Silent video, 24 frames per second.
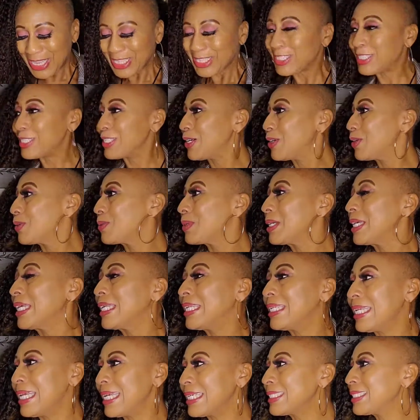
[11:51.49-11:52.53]
So
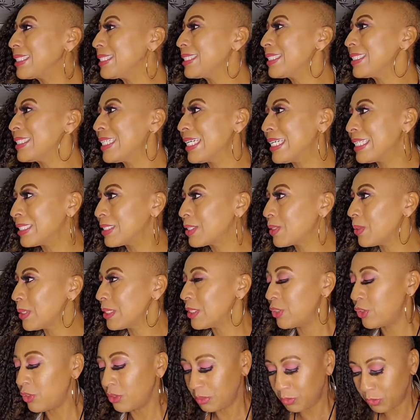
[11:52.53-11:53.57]
next to the last
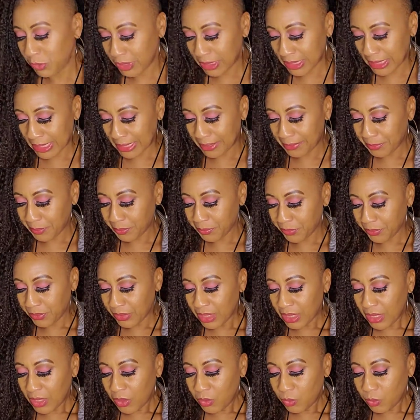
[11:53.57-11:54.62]
question, Bridgett,
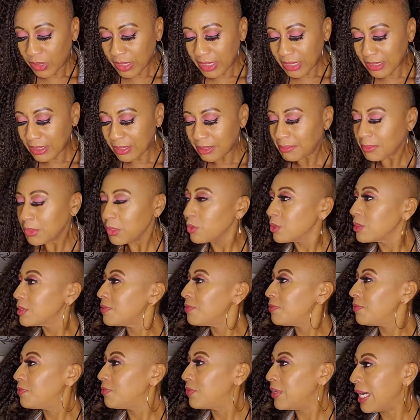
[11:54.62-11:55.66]
what is the
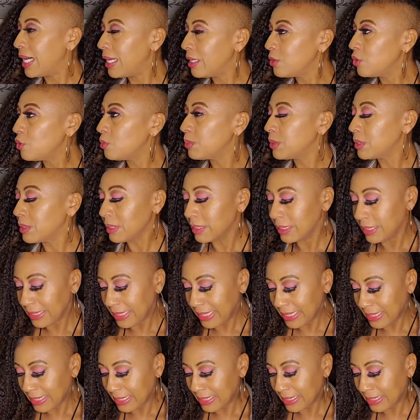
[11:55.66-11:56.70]
most valuable
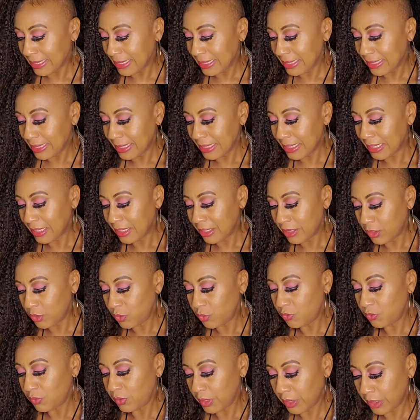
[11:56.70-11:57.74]
lesson
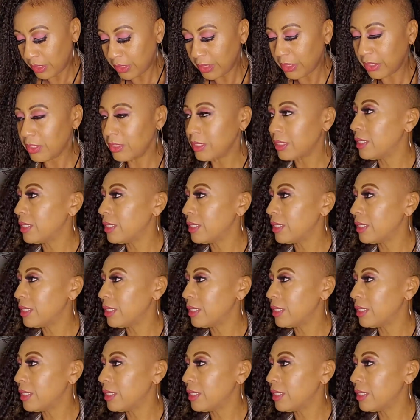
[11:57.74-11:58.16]
you've learned